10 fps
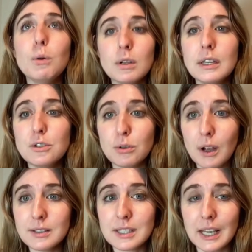totally
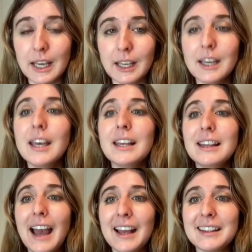trusting
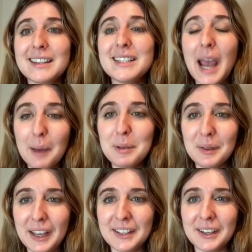that the
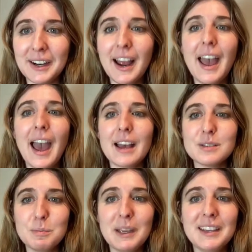tabulator
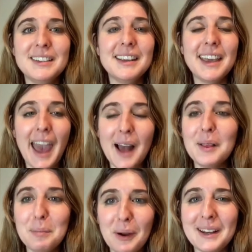has been
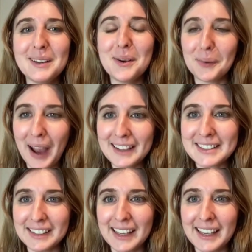calibrated
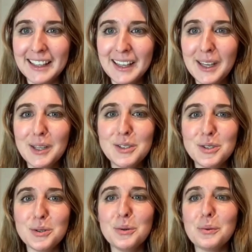correctly
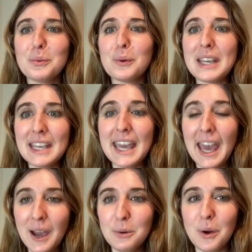to
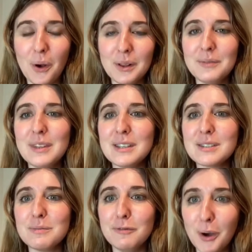recount all of
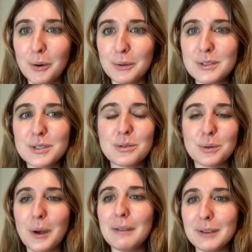these votes
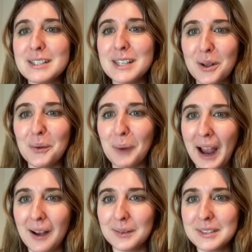through every single
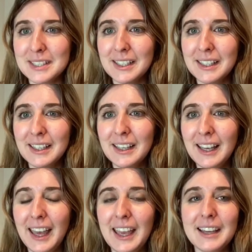round.
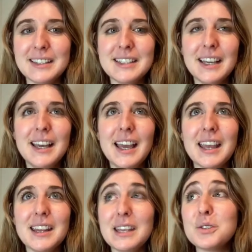And
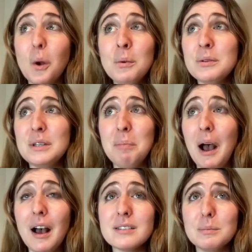it's almost
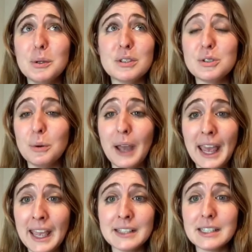impossible to do a
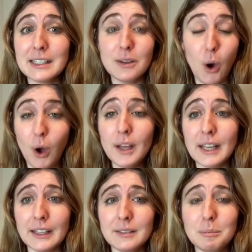hand
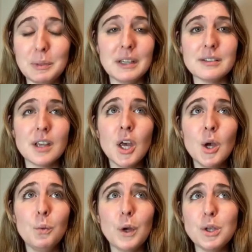audit, because
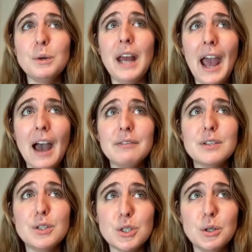what you would have
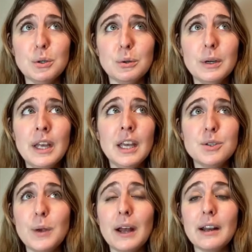to do
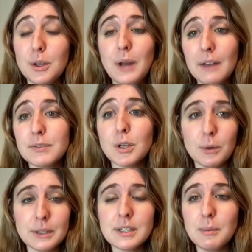is you'd have to
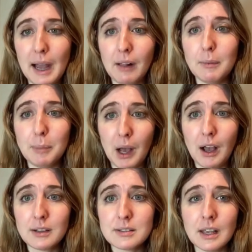go into the ballot
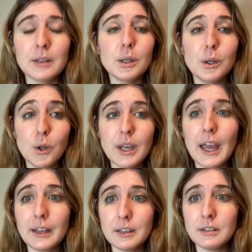box and look
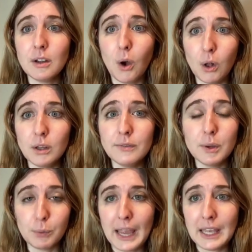at all of
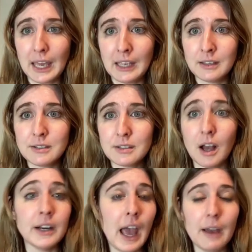the rankings
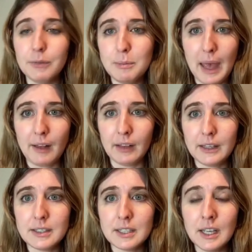on every
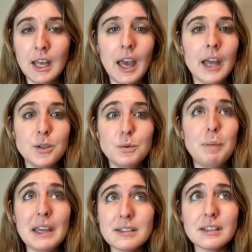ballot, and you'd
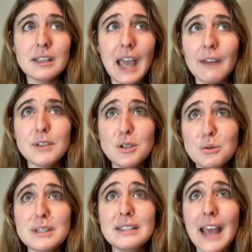basically have to
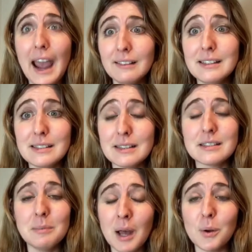use a tally
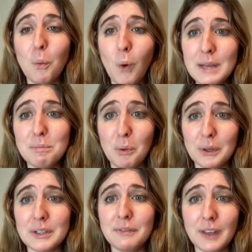system on a
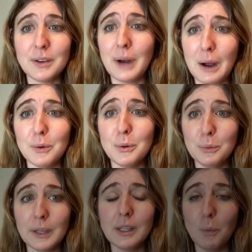whiteboard to figure out who
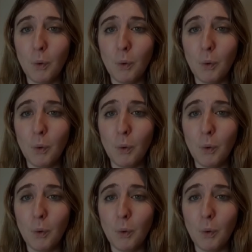really